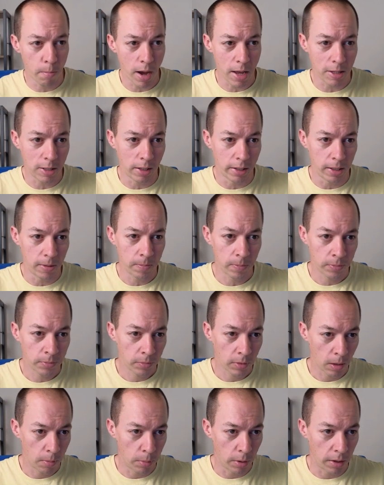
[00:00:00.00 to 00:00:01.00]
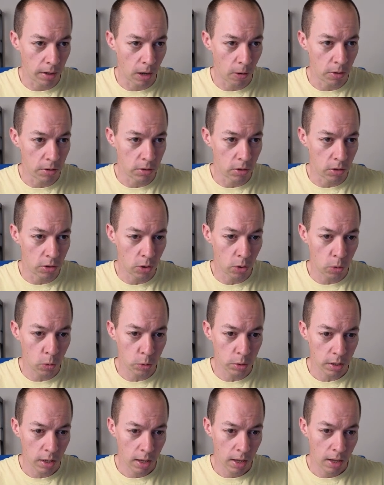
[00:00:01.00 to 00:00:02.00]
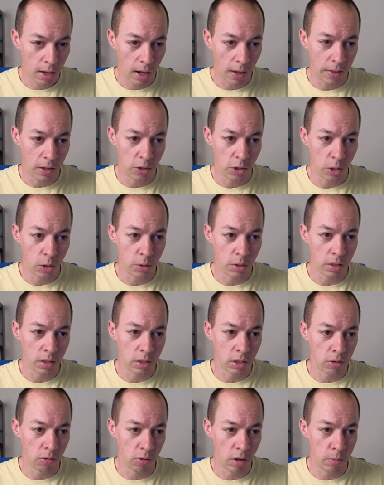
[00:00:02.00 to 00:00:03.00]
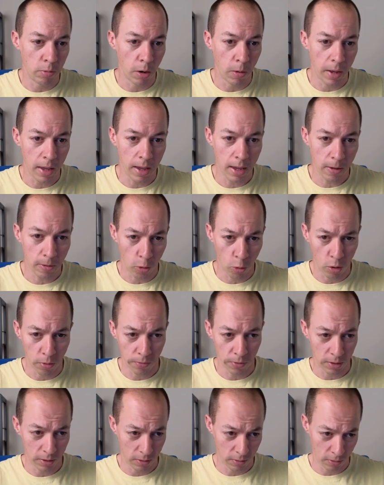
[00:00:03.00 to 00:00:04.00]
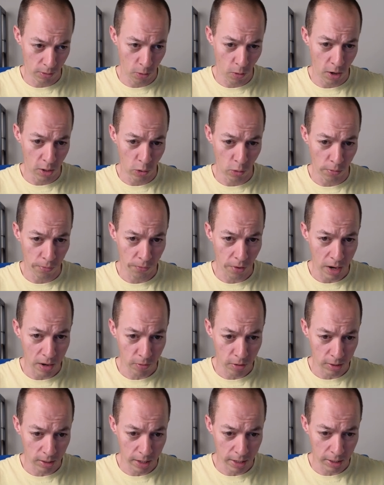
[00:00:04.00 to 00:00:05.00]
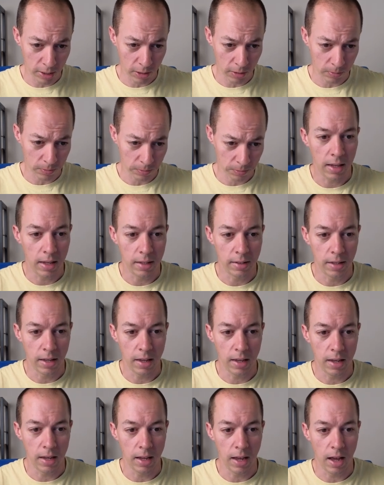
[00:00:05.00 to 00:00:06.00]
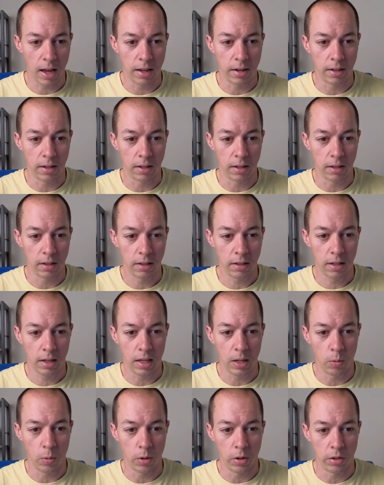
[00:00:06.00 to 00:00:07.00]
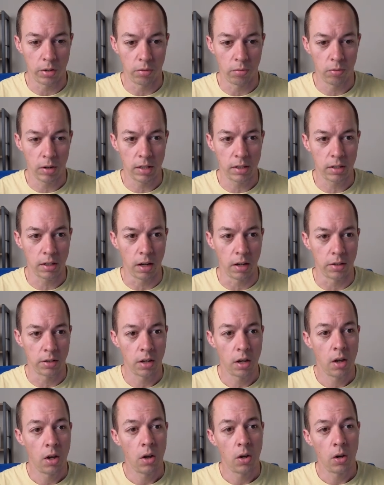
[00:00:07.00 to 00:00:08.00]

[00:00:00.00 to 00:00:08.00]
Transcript: manually by going to tools and then choosing Cerebro here, or if it's not in your favorites list, it is here under keyword research.